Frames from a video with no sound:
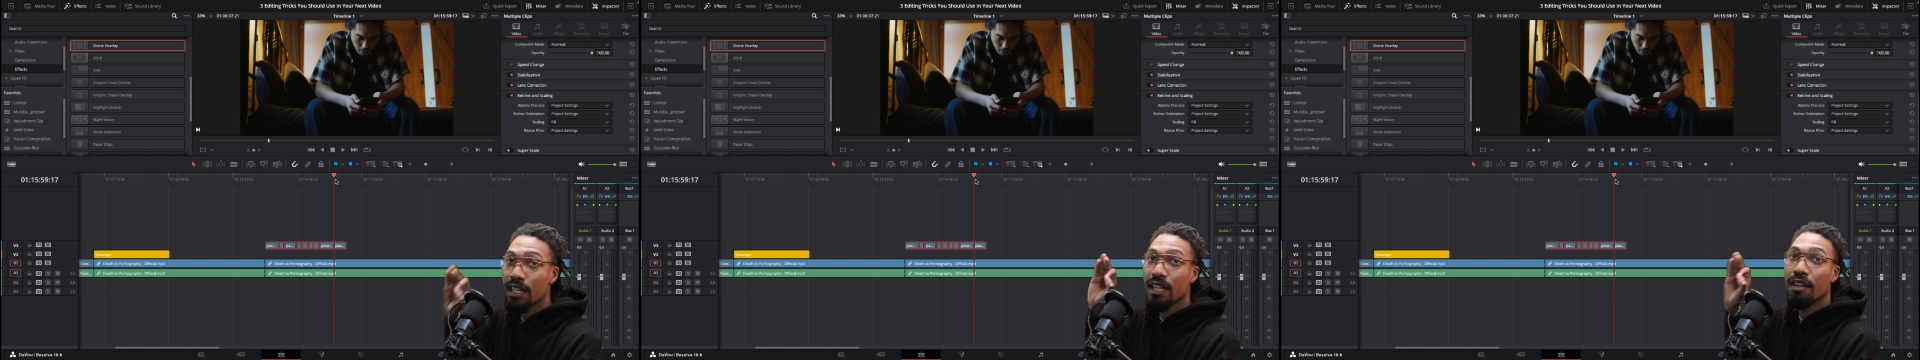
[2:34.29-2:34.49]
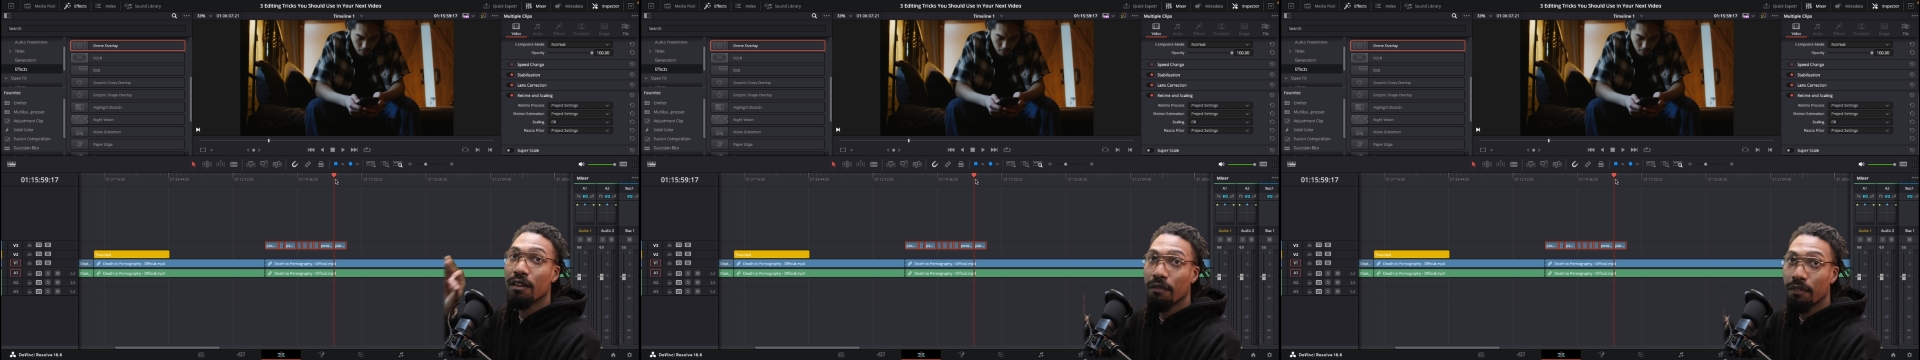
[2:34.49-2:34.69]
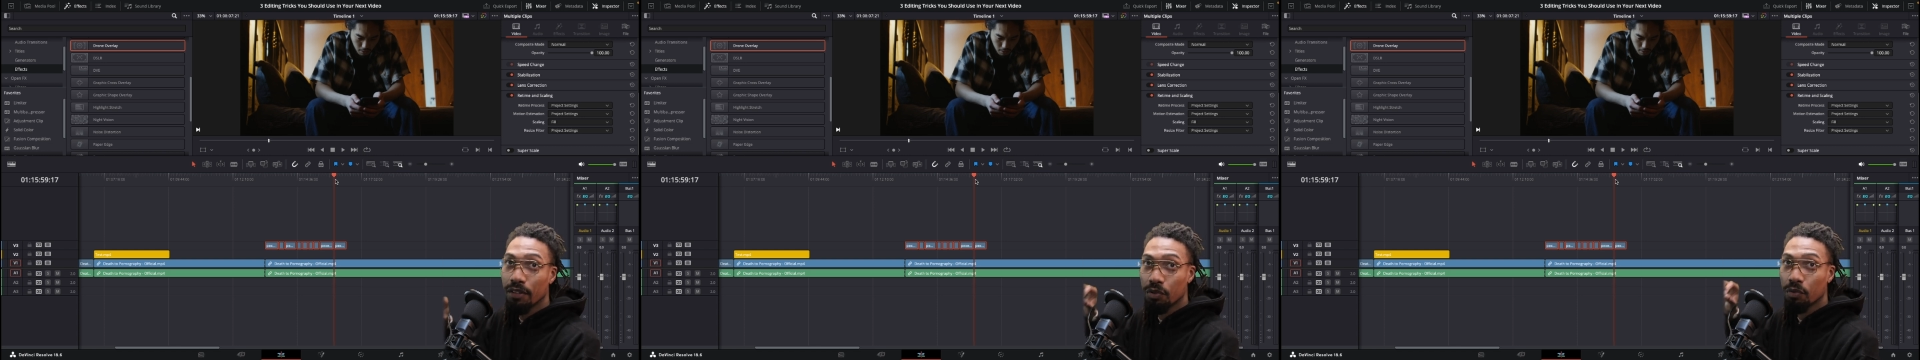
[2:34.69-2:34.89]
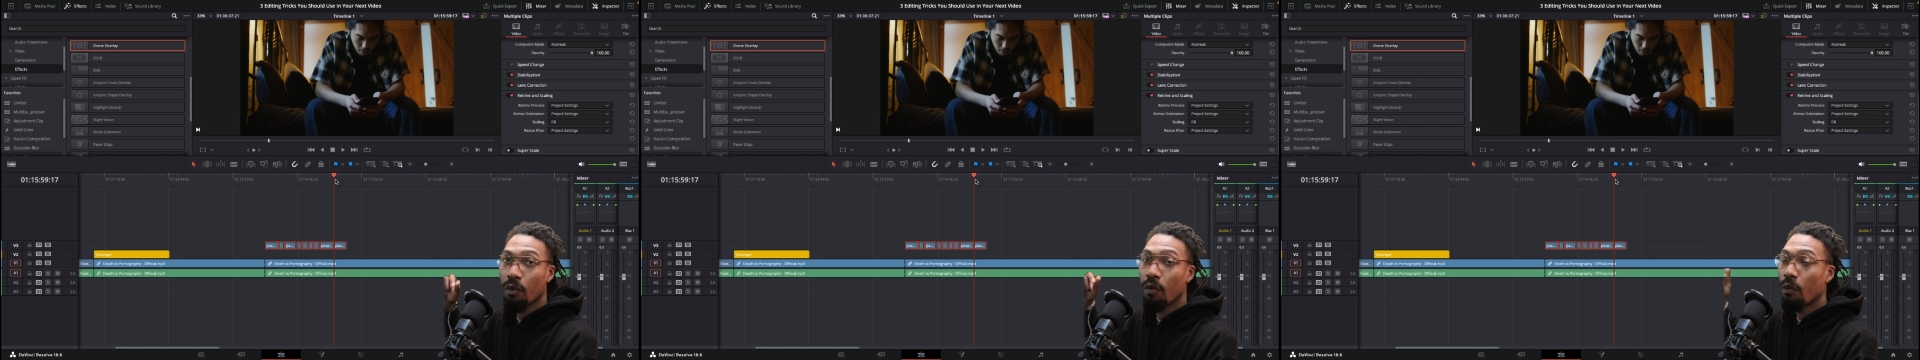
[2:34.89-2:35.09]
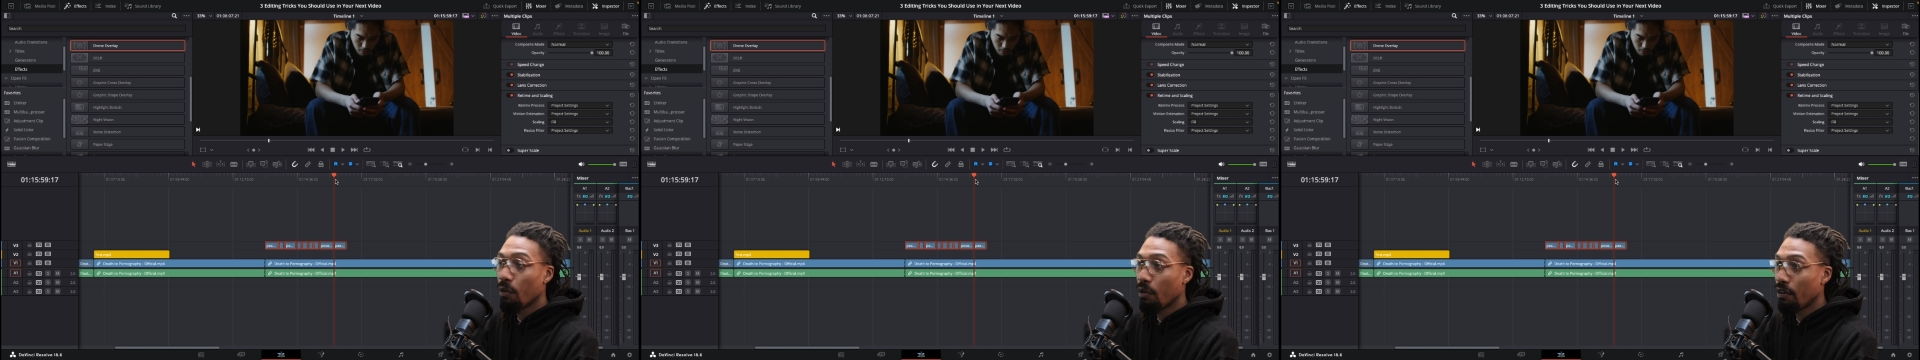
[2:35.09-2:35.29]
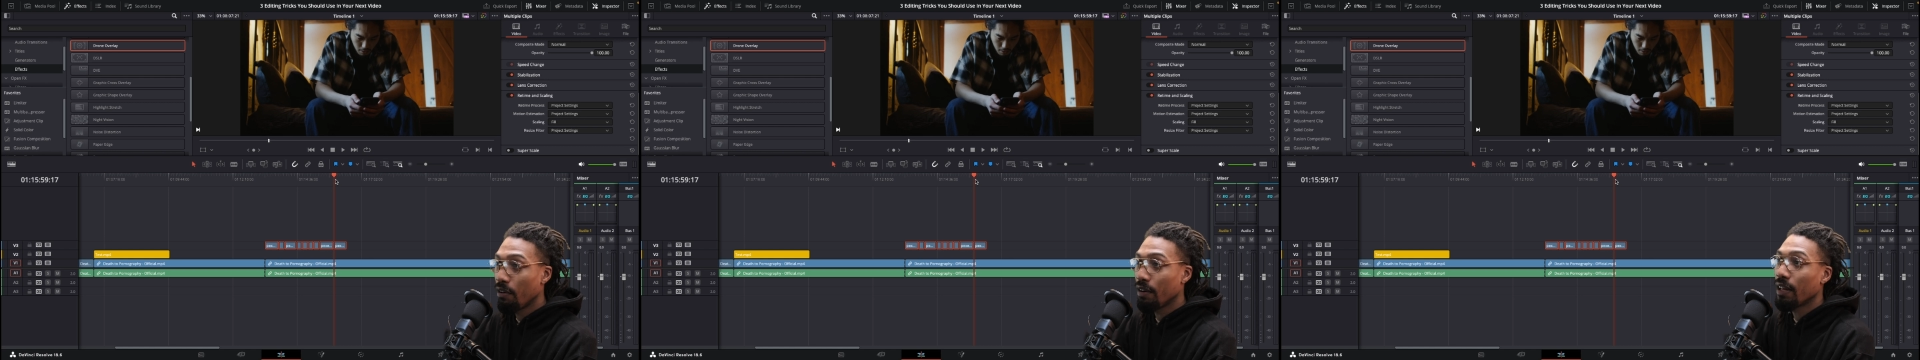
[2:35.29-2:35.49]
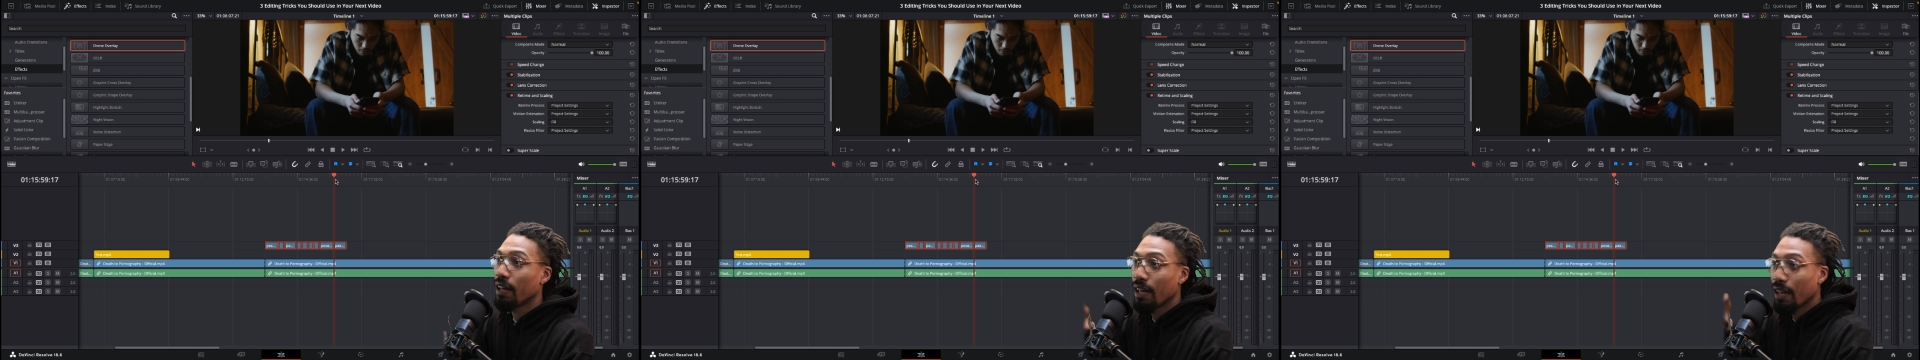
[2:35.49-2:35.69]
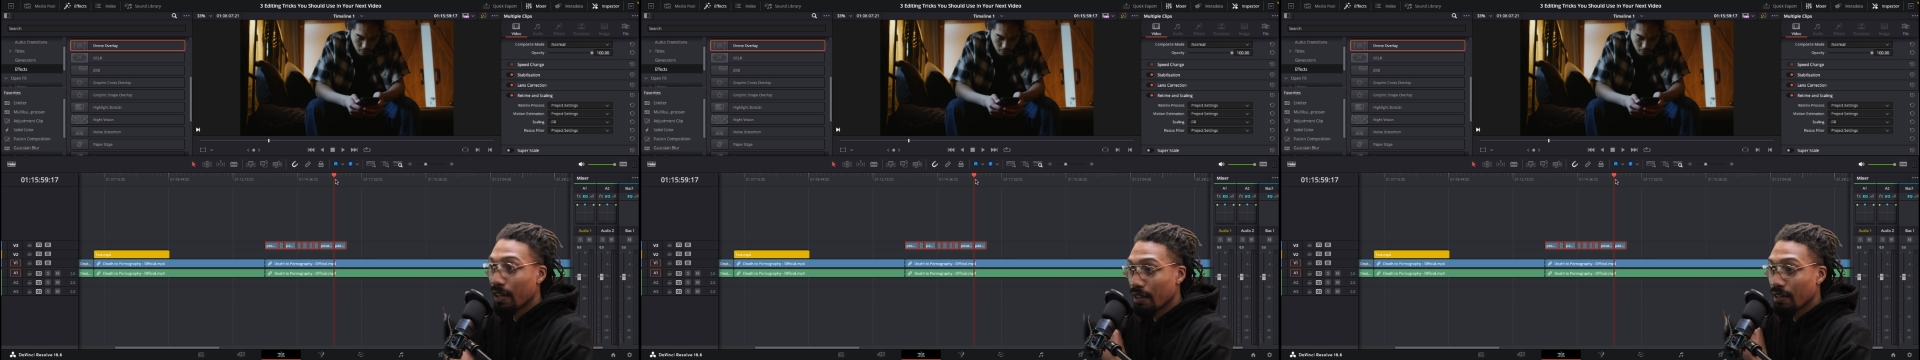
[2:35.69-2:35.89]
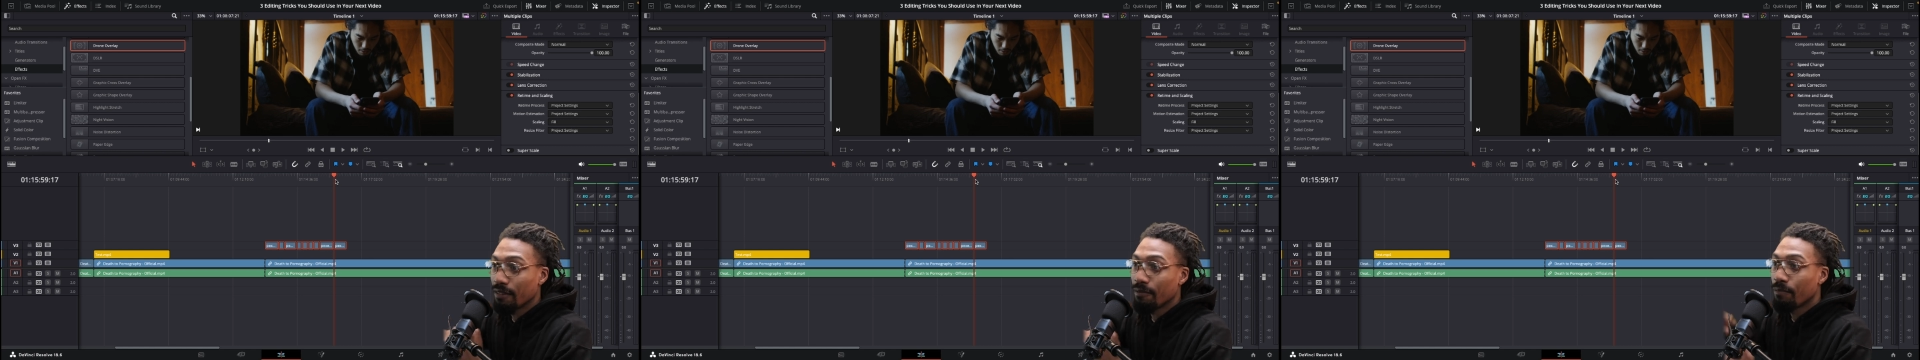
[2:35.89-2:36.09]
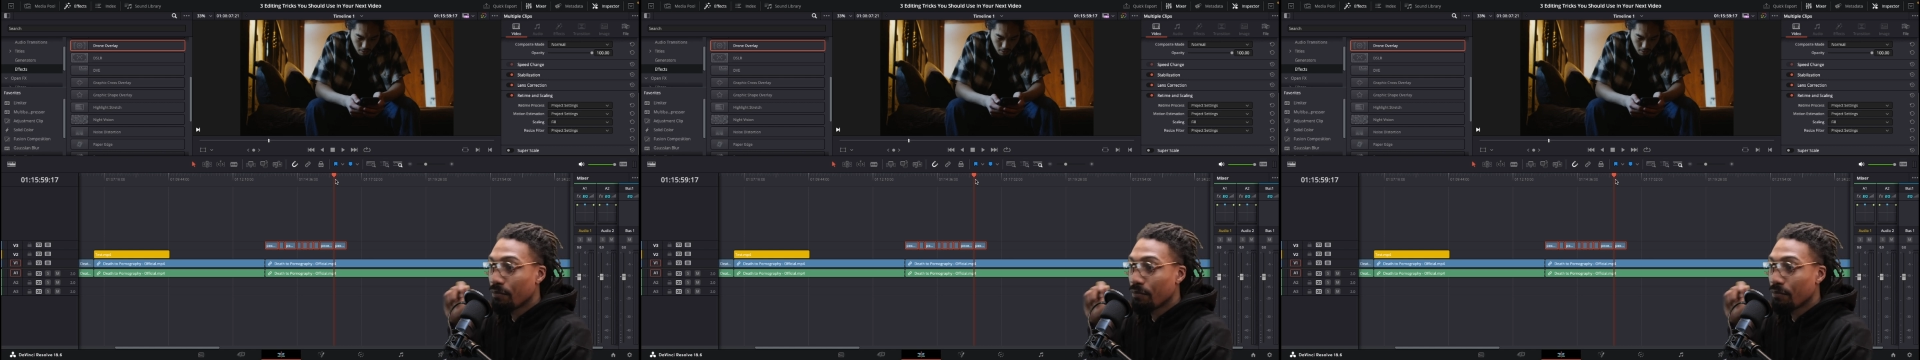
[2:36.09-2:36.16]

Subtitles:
individual one and